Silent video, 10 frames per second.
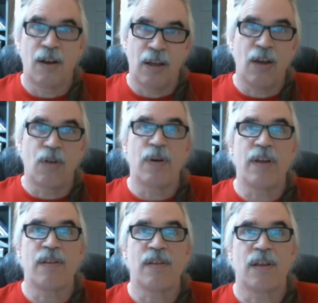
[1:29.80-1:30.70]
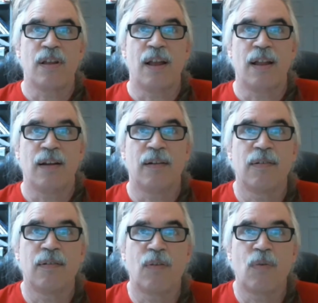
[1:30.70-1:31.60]
increases at a
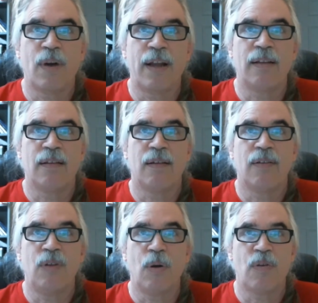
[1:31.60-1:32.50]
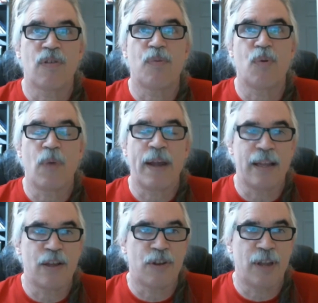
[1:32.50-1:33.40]
quite noticeable rate
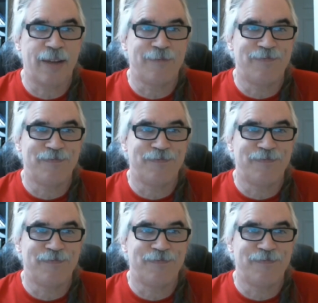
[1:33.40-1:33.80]
each day.